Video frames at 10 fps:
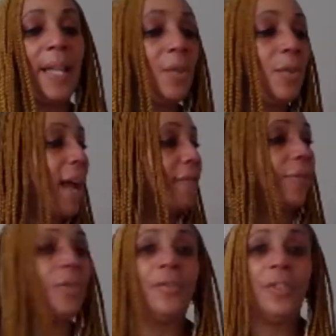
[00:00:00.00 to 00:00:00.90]
They don't
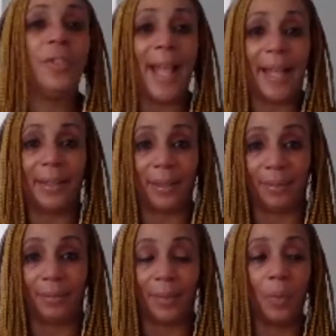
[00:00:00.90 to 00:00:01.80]
have fruitful land,
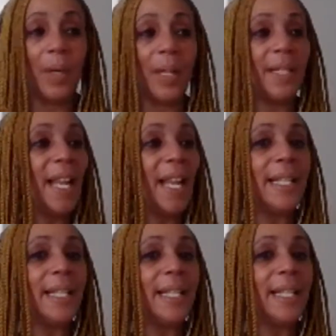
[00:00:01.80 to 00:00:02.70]
where the
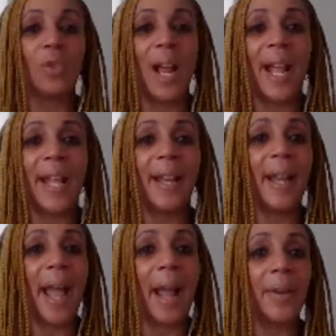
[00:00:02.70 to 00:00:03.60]
land is dry
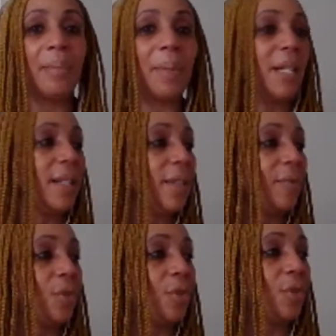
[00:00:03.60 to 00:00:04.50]
and arid because
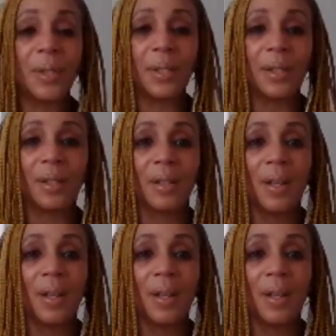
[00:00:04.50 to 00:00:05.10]
of drought